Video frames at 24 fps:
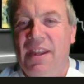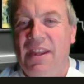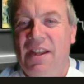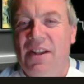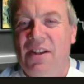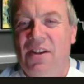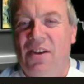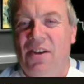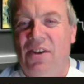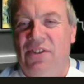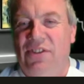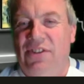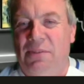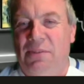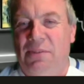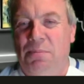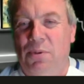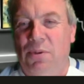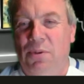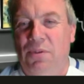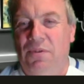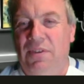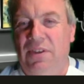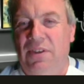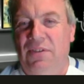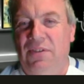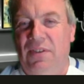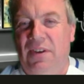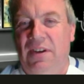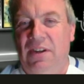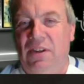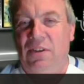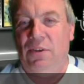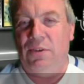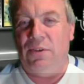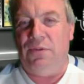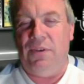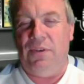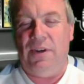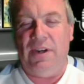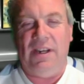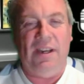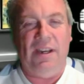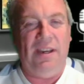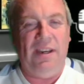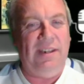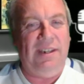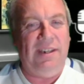Consa proven he's very good for
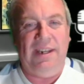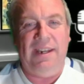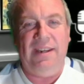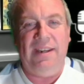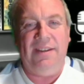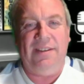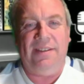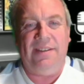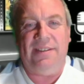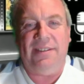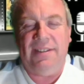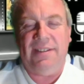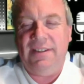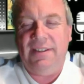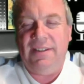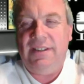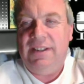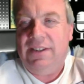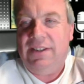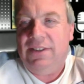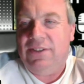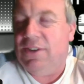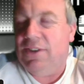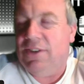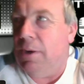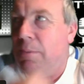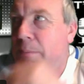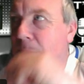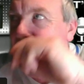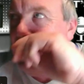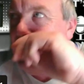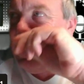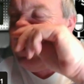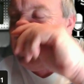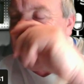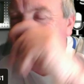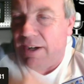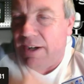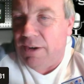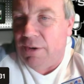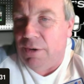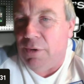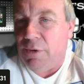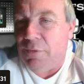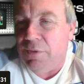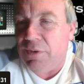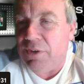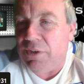England. He is. He's not a bad
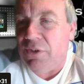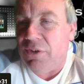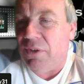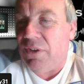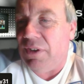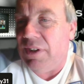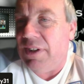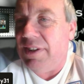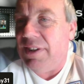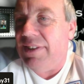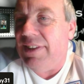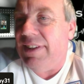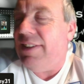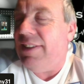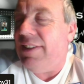centre-half at all, is he?